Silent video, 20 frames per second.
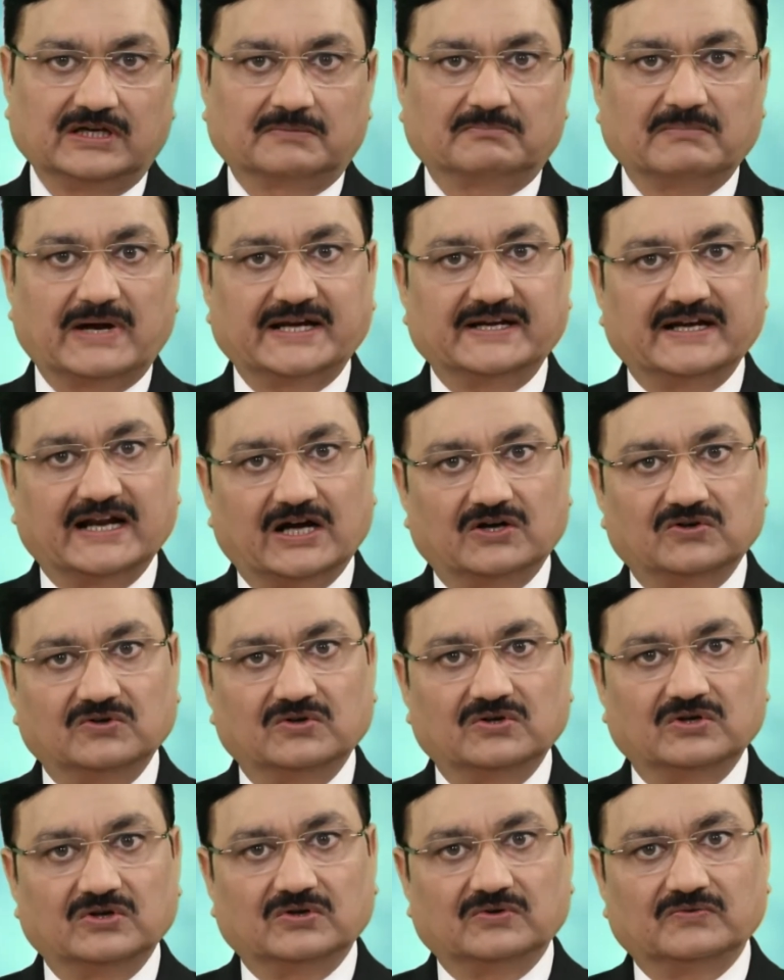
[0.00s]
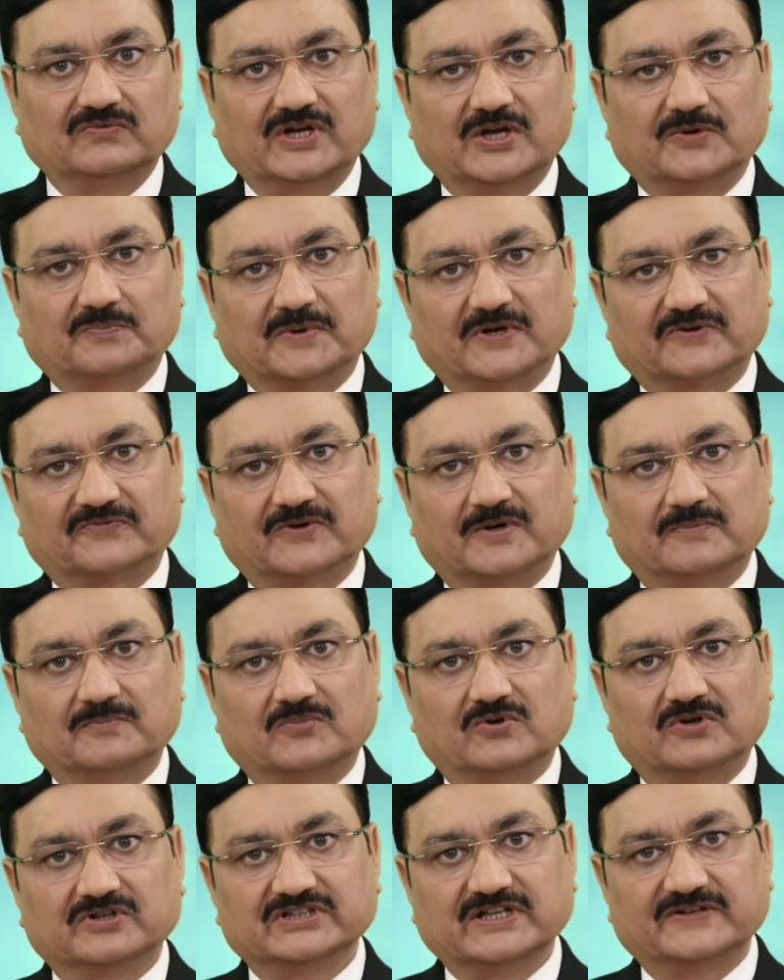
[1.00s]
By now, we have performed
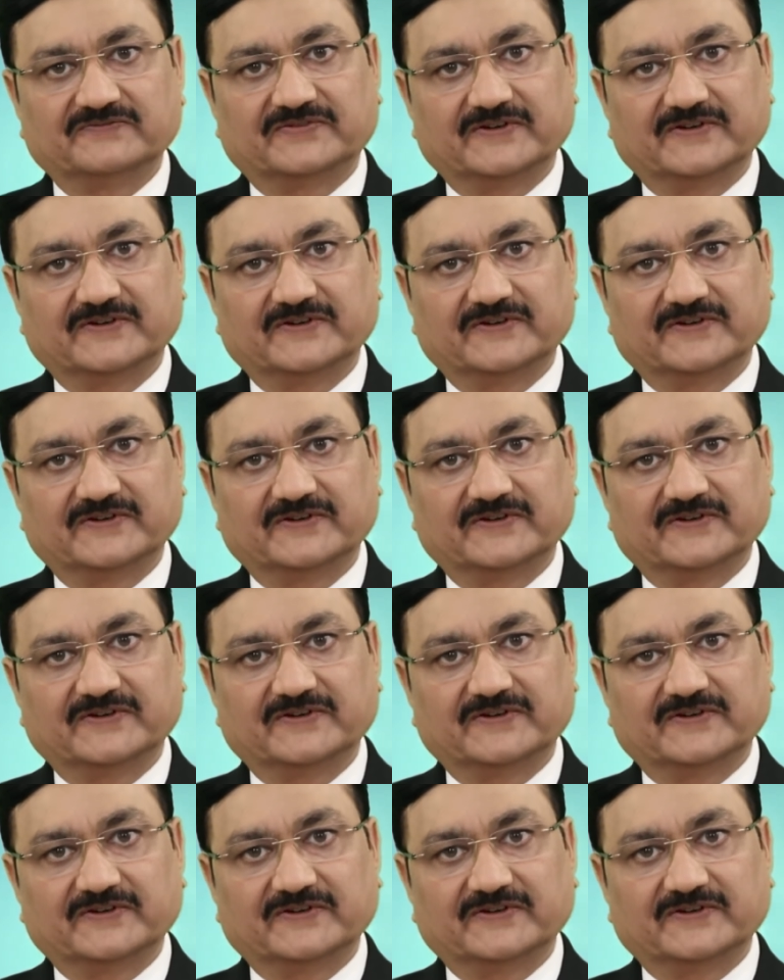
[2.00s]
more than